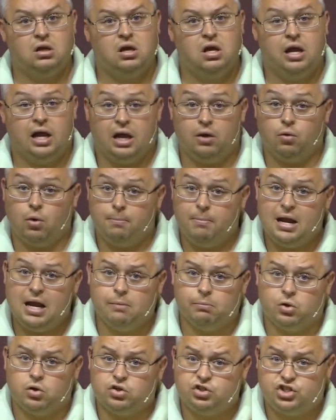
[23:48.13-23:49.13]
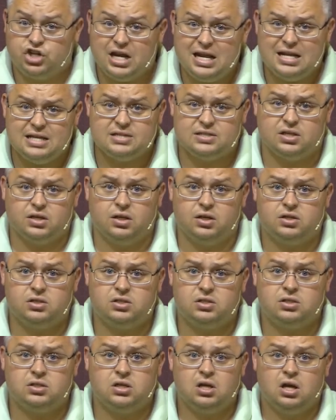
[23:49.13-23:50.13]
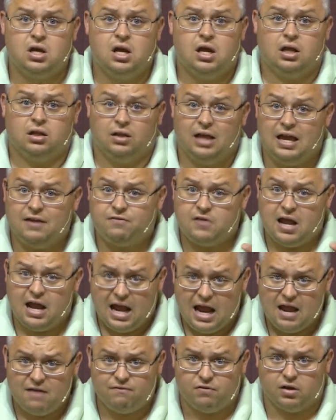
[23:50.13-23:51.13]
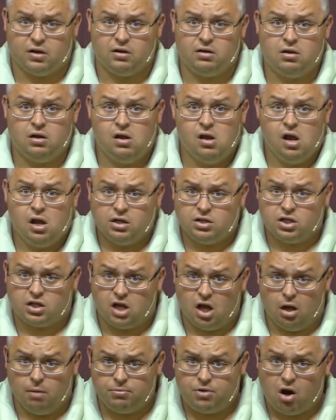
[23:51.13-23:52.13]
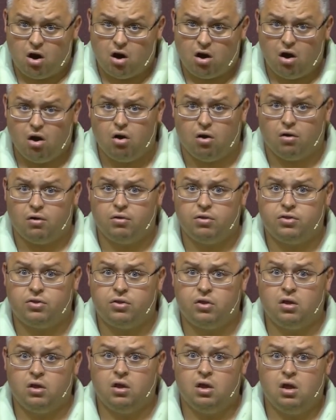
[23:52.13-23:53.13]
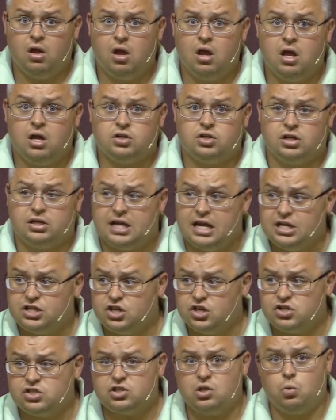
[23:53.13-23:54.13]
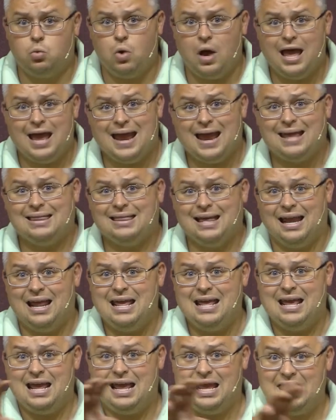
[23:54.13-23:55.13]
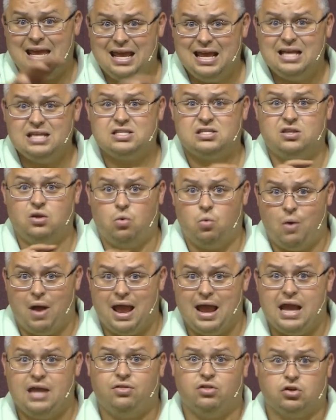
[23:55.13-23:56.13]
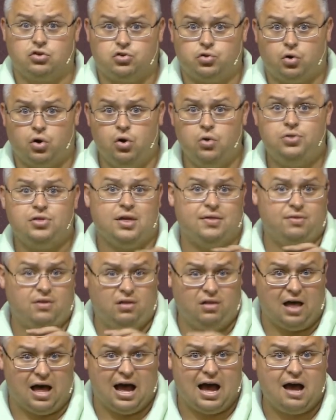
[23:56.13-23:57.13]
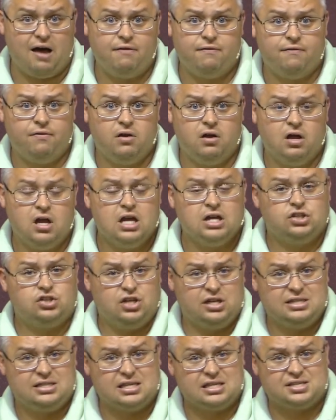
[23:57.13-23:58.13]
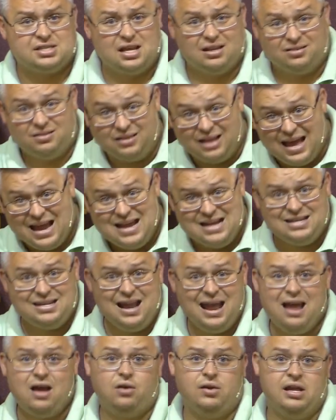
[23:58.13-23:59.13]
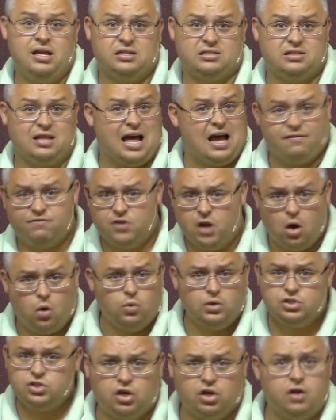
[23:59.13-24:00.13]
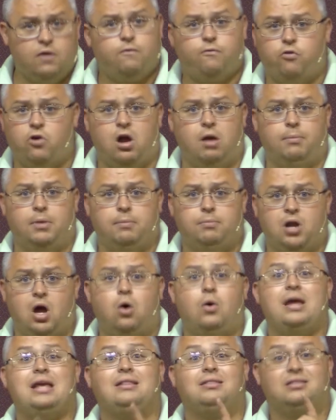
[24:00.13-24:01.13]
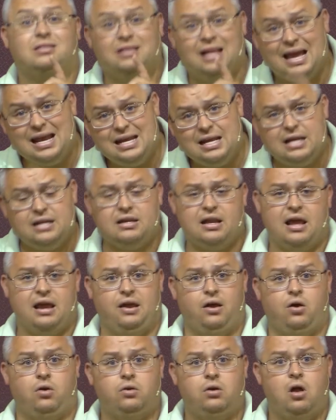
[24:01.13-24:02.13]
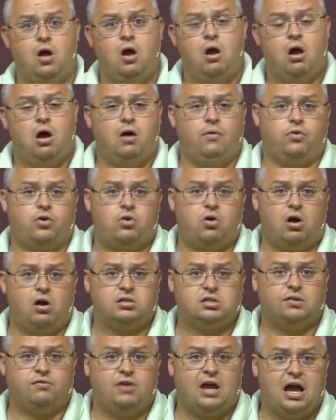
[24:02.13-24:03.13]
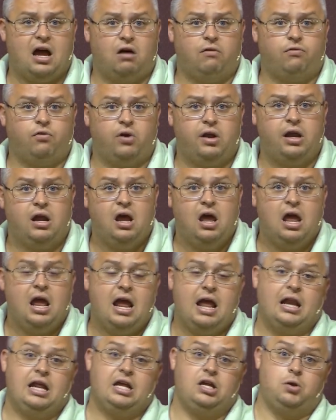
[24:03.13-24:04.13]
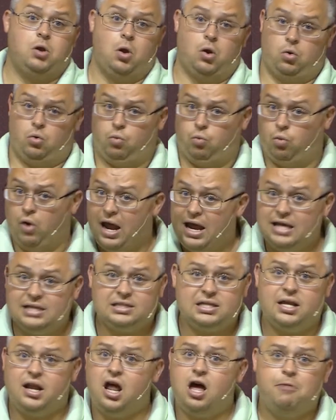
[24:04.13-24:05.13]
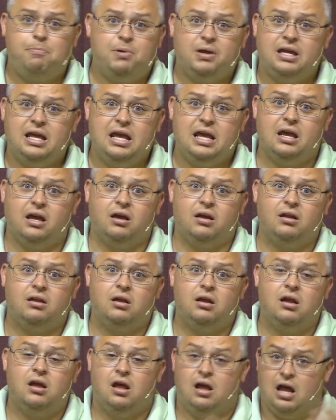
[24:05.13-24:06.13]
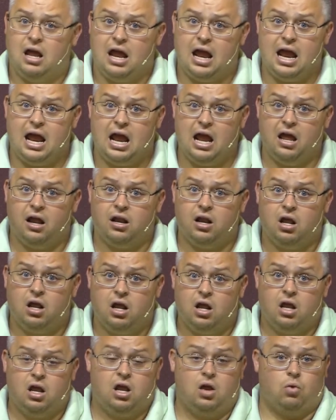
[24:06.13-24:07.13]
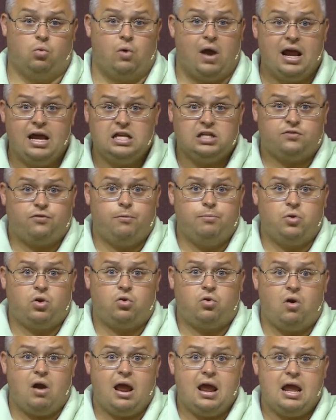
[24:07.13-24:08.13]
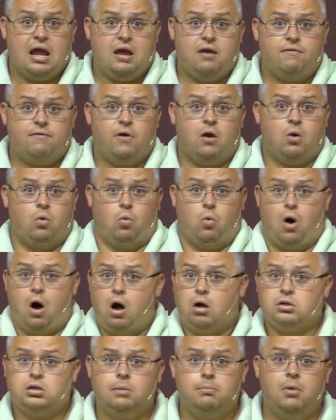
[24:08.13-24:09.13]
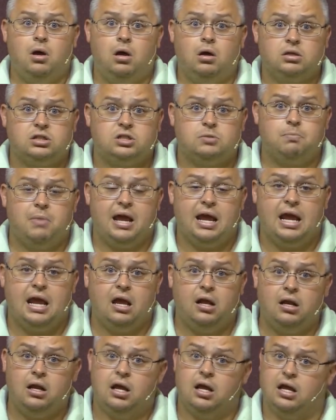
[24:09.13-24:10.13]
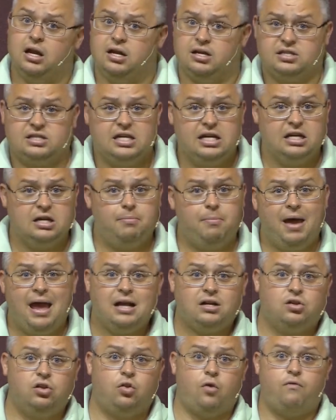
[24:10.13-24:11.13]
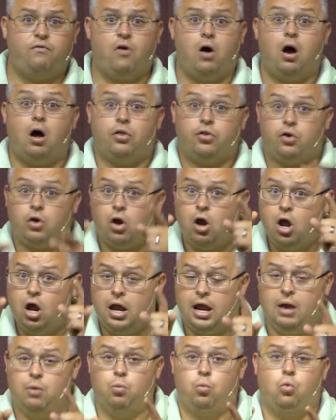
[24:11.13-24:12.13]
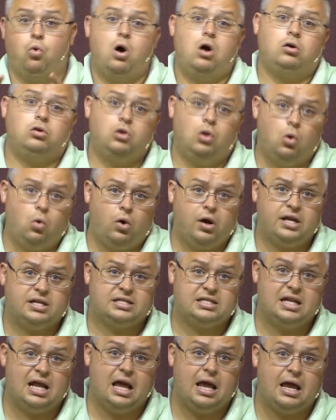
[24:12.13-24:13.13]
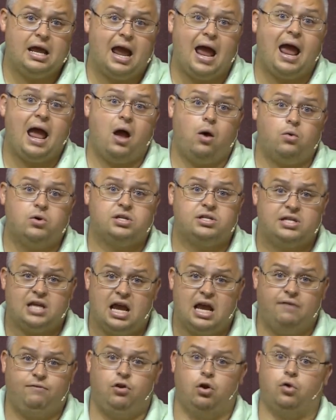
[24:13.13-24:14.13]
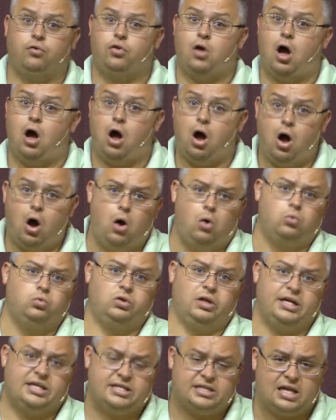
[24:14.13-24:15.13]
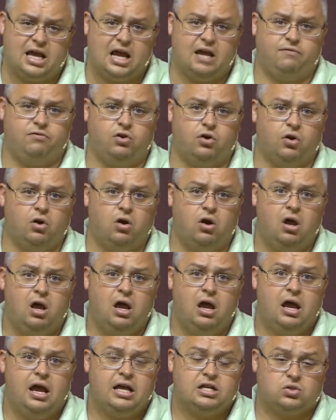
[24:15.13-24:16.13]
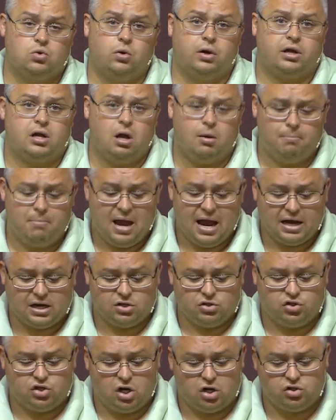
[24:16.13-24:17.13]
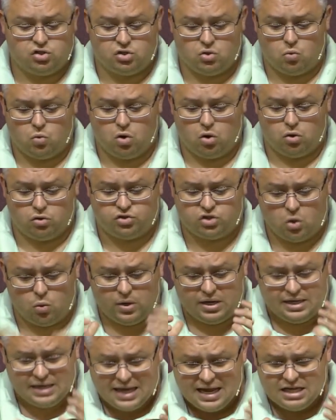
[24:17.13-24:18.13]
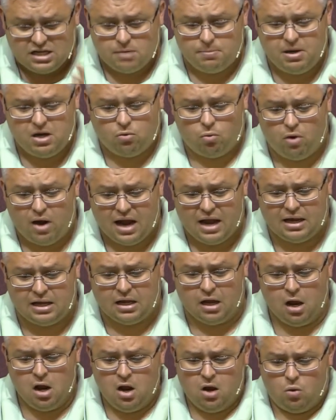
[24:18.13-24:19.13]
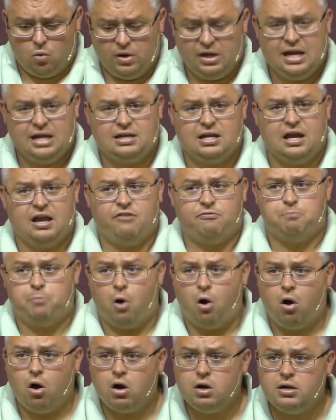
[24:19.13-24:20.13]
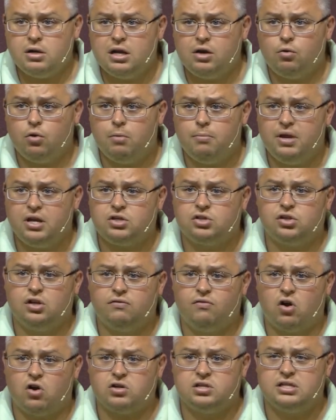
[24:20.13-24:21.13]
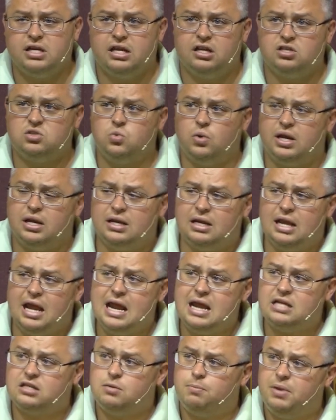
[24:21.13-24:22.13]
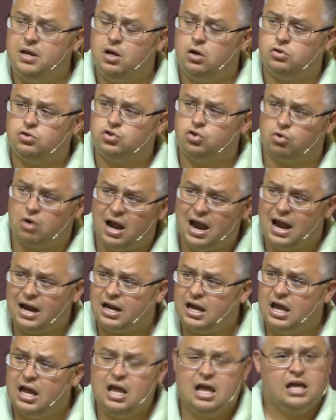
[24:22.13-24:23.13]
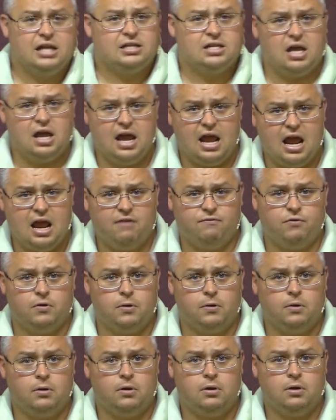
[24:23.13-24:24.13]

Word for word: And remember, Jesus left heaven to come to earth to teach us the way that He is the way, the truth, and the life. Jesus laid down his life. No one it from him. No, he laid it down on the cross of Calvary and he raised it up again and raised from the grave, walked amongst man, and ascended back to the Father in one glorious day. Our Savior, the only Savior, is going to come back and judge the world. So we need to be ready. We need to have pardon and remission of our sins. We need to be on track to heaven